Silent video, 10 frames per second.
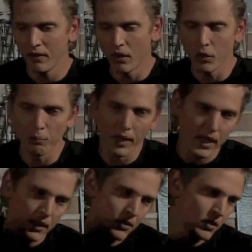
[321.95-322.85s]
all the
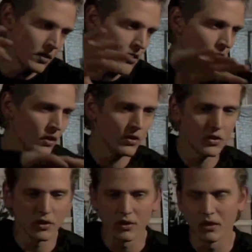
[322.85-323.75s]
banks and the
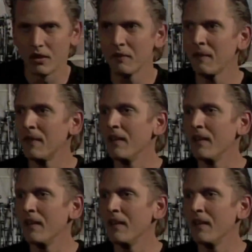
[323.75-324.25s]
turns and the,